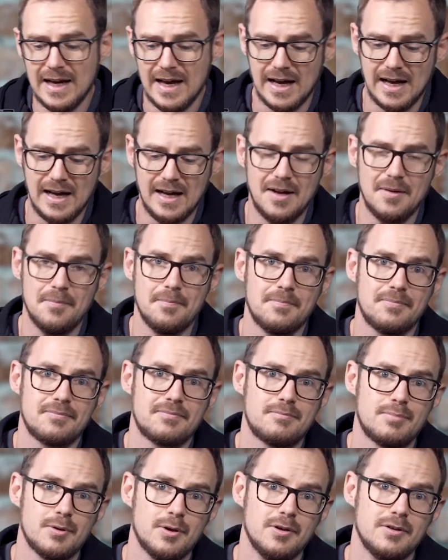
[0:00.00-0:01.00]

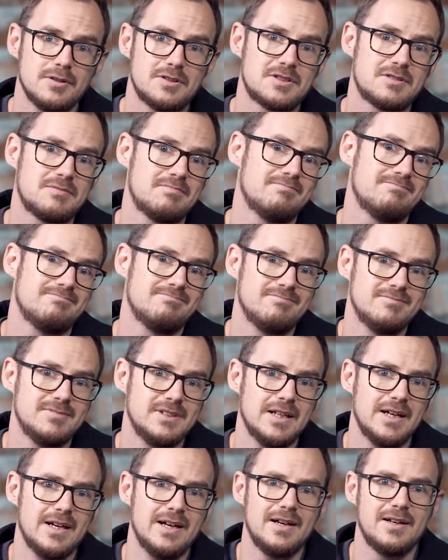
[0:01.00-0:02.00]
But
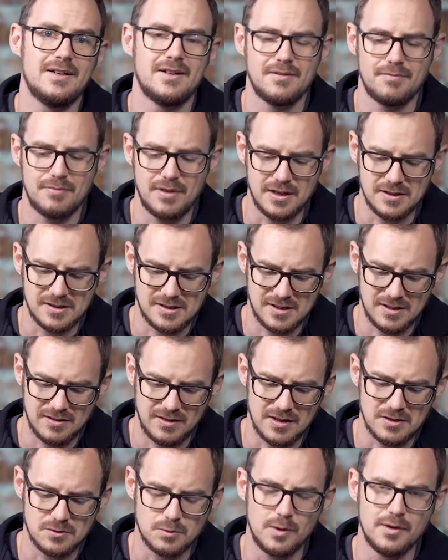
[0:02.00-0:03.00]
yeah,
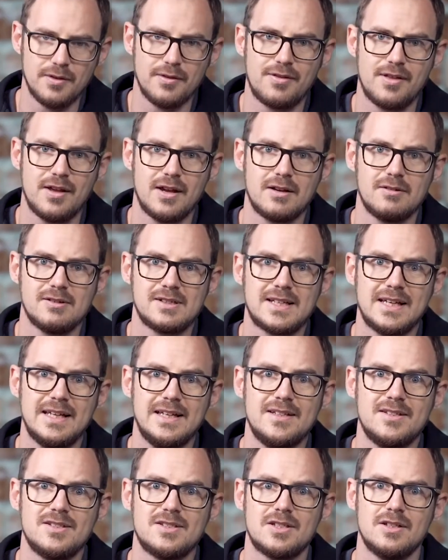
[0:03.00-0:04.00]
that's one thing I was
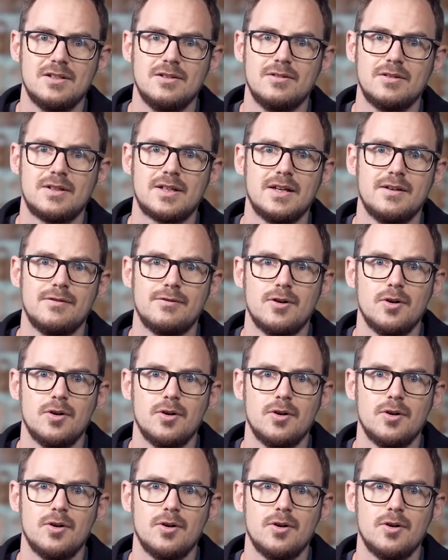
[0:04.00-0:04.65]
keen to kind of